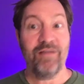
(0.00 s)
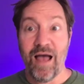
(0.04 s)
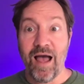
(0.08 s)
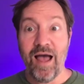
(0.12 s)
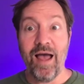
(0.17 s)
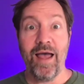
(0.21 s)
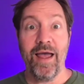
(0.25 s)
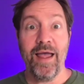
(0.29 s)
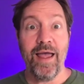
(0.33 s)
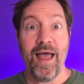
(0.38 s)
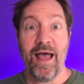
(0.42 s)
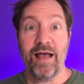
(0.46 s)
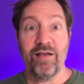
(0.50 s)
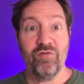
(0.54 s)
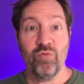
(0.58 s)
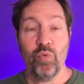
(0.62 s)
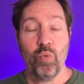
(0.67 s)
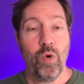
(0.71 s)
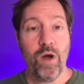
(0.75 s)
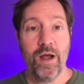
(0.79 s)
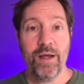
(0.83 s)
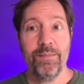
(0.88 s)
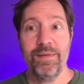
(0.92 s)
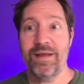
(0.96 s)
I, as a
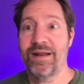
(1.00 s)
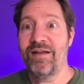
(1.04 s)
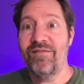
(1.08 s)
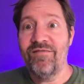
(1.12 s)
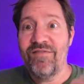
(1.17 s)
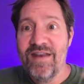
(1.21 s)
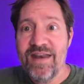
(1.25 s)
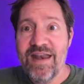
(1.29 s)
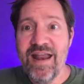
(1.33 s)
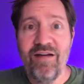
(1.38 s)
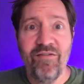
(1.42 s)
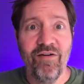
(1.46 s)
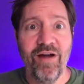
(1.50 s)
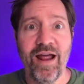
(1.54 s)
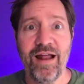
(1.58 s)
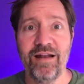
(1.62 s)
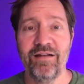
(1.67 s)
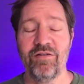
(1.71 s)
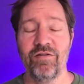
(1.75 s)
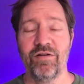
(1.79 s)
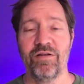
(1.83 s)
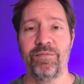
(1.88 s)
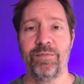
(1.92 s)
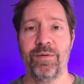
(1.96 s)
white man, have never had
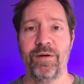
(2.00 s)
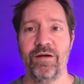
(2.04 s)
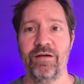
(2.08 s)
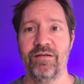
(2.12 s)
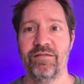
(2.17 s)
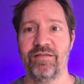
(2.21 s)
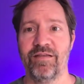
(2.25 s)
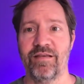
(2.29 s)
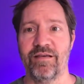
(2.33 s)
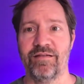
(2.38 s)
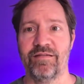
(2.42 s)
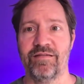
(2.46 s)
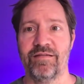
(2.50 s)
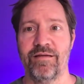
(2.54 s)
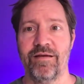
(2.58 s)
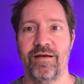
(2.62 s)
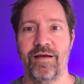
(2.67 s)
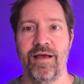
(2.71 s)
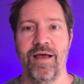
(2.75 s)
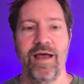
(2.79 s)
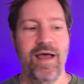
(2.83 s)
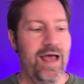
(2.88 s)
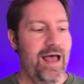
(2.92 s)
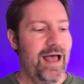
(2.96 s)
to experience this.
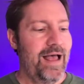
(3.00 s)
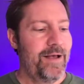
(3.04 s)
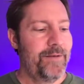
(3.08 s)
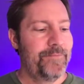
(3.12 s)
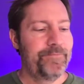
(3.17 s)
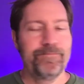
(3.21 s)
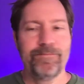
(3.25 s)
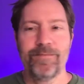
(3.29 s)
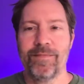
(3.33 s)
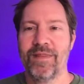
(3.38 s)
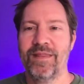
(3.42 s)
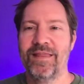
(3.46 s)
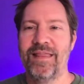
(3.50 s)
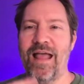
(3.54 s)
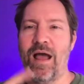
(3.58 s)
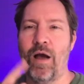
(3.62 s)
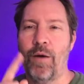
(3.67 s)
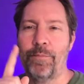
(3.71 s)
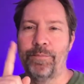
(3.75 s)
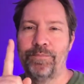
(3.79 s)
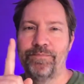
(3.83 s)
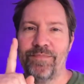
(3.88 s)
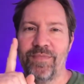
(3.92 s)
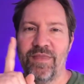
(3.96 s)
Now,
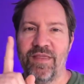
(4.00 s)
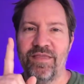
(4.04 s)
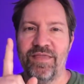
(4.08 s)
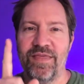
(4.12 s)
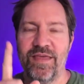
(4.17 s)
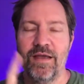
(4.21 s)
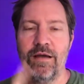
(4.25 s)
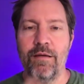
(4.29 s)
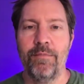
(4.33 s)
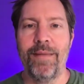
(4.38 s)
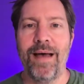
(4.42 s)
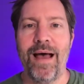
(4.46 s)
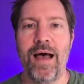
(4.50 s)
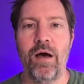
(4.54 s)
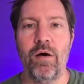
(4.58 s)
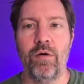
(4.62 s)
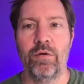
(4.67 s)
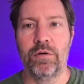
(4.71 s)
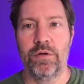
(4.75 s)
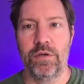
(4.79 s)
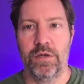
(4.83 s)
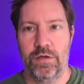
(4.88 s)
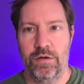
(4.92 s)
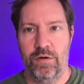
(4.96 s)
the thing
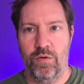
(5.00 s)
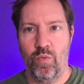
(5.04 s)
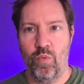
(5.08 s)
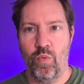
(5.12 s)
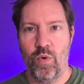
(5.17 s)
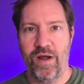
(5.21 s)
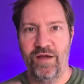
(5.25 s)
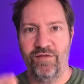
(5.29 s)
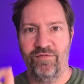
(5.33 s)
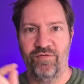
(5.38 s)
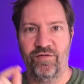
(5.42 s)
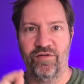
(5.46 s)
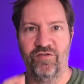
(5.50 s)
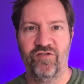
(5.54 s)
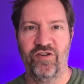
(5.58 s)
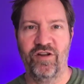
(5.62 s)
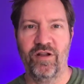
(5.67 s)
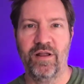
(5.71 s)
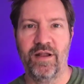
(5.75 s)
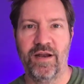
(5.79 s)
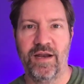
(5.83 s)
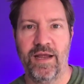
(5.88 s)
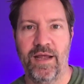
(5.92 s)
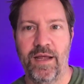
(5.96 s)
about white
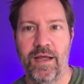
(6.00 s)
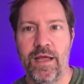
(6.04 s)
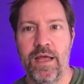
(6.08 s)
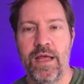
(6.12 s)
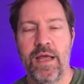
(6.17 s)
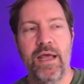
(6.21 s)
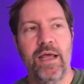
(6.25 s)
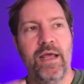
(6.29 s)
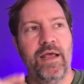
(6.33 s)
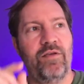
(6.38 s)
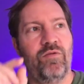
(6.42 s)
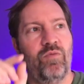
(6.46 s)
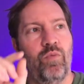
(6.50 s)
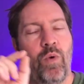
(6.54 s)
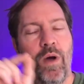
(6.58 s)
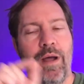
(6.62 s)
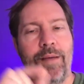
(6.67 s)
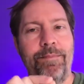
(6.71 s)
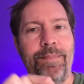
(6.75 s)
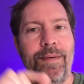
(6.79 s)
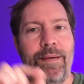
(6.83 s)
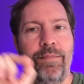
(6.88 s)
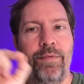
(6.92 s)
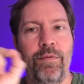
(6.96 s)
fragility is white
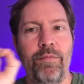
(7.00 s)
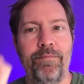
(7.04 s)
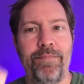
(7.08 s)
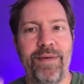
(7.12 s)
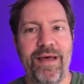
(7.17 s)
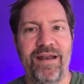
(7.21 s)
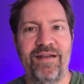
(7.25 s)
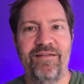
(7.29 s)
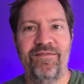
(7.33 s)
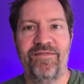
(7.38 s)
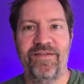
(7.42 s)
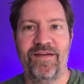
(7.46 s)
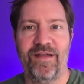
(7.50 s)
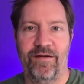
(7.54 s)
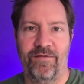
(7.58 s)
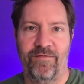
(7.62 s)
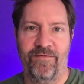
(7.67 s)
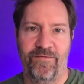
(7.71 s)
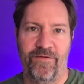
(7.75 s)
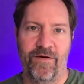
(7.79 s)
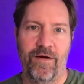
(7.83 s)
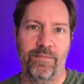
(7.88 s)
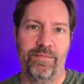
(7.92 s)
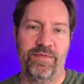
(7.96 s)
people benefit
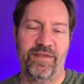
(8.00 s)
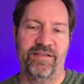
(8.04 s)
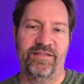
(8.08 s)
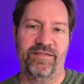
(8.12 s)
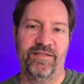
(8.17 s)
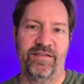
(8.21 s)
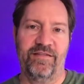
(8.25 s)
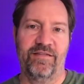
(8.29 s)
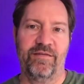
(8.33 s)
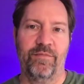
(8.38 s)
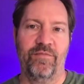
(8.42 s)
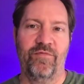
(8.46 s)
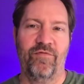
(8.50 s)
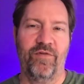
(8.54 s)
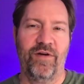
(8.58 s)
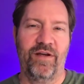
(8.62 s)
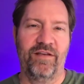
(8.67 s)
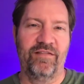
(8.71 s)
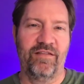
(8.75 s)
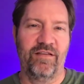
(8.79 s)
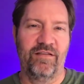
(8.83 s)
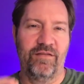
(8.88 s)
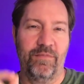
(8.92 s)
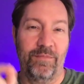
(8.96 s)
from the system of
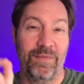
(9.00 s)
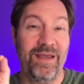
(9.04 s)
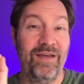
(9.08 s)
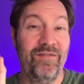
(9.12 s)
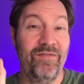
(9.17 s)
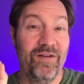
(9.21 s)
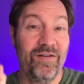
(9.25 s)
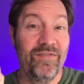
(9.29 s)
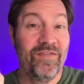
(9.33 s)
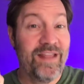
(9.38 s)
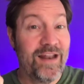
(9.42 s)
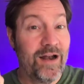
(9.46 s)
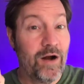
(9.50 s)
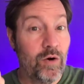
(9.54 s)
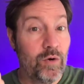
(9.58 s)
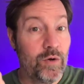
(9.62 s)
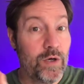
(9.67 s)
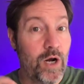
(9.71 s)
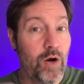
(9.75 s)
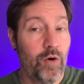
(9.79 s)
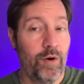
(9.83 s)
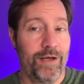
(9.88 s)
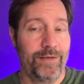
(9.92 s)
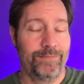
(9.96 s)
racism, even if they don't
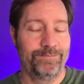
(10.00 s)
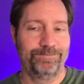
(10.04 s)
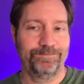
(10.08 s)
know it.